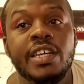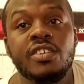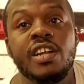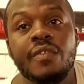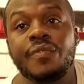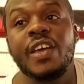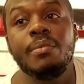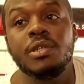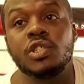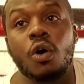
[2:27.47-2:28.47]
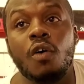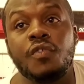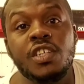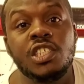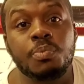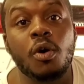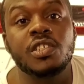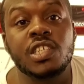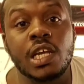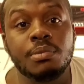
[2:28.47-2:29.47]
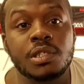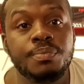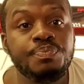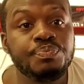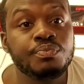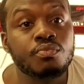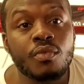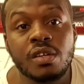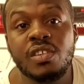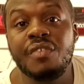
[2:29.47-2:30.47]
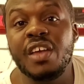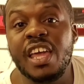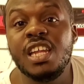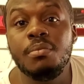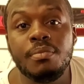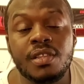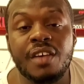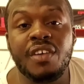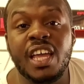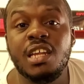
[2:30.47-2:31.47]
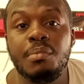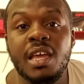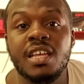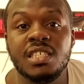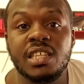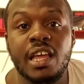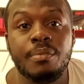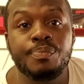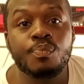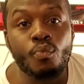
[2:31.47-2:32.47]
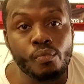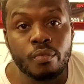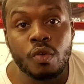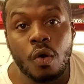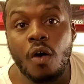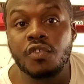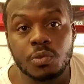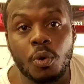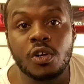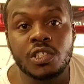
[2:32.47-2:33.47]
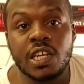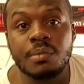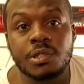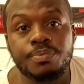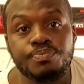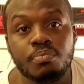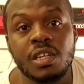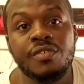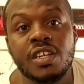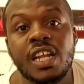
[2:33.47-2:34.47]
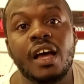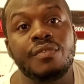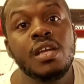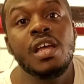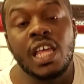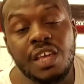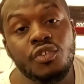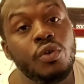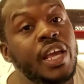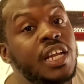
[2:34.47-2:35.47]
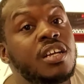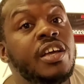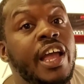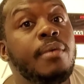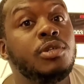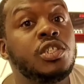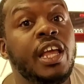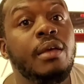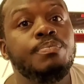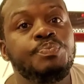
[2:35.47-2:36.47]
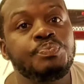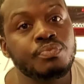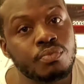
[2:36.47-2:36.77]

internet famous off of these sparring tapes. Devin Haney made his name off of sparring tapes, believe it or not. Even though he had a good amateur name,